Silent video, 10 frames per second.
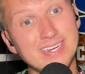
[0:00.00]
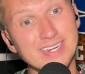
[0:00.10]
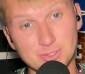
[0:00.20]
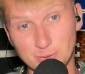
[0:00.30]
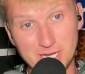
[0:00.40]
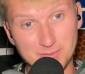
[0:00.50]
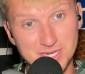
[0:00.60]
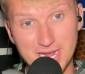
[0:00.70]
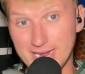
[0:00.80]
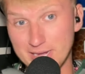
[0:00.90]
Because we keep
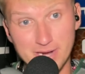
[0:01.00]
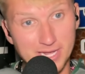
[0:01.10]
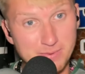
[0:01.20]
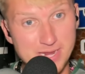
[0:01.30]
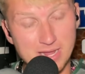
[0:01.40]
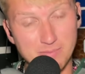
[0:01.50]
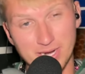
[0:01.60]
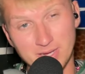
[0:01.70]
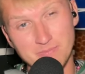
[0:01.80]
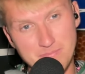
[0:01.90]
saying anybody can beat
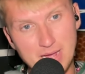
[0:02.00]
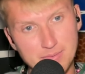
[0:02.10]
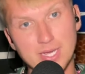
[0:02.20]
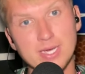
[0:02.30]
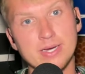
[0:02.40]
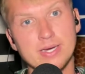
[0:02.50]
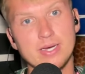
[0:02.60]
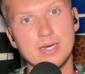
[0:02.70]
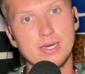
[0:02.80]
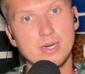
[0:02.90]
anybody. Maybe.
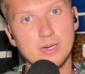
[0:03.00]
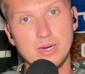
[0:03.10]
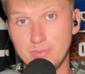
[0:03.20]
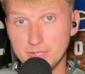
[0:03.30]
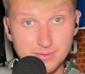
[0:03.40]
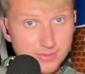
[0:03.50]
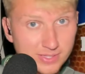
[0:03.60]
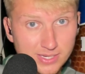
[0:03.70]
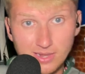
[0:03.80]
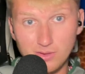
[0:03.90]
But
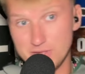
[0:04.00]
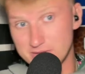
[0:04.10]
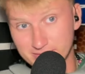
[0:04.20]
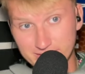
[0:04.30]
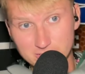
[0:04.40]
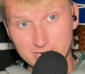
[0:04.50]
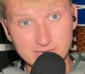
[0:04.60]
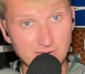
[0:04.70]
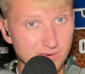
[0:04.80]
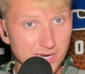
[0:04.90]
kind of the way this league
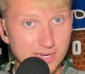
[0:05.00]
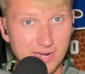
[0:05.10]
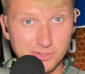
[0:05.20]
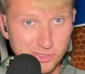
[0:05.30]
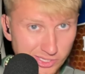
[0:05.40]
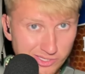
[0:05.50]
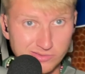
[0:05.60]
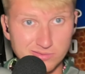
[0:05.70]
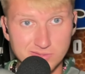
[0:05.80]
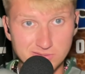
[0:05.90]
shakes out right now,
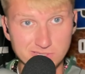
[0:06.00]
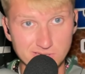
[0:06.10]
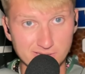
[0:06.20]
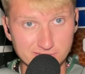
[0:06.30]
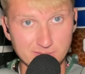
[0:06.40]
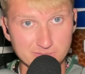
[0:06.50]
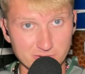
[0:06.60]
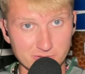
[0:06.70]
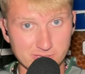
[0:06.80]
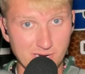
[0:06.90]
shoot, we got a lot of teams
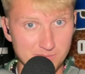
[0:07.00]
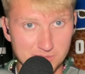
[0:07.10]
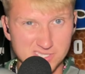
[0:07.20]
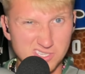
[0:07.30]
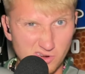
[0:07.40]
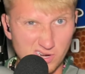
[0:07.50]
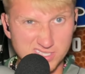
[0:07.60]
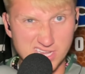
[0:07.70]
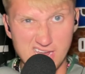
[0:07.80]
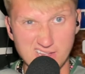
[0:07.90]
there at the top that still are
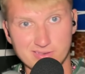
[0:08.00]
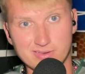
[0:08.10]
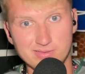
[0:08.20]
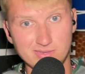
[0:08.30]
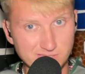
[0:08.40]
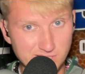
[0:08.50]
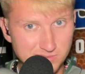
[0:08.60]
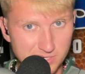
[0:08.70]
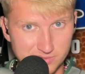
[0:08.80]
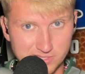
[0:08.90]
unscathed. A lot of
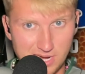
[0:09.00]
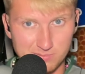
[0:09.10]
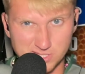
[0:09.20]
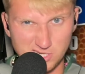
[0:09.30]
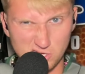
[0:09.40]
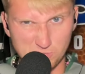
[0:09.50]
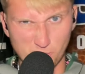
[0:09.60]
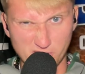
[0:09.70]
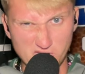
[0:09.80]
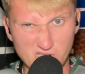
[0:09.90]
teams there at the top still look
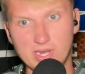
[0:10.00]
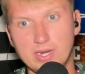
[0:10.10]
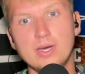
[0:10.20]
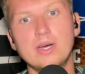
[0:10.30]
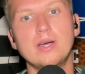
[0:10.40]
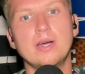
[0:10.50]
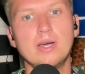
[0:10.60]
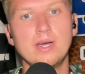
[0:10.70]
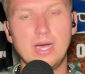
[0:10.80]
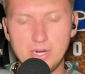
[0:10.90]
pretty good.
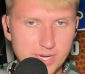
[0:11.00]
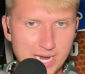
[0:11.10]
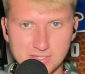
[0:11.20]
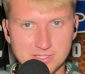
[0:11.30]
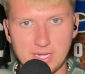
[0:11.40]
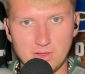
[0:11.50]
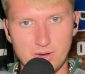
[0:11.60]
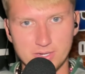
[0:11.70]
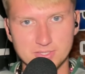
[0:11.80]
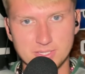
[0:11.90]
I know Kansas State
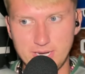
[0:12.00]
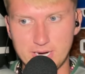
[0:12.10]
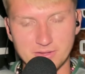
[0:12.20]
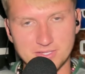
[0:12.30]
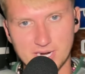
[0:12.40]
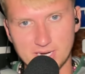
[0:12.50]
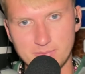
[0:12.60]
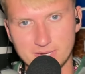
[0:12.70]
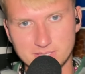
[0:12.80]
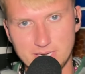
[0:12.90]
lost, to the second
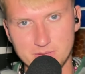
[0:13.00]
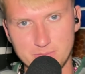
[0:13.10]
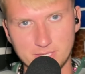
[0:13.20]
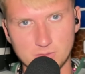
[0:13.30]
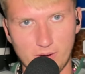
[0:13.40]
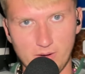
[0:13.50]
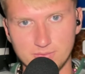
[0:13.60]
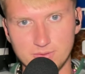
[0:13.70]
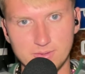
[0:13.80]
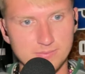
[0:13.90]
best team in the Big 12.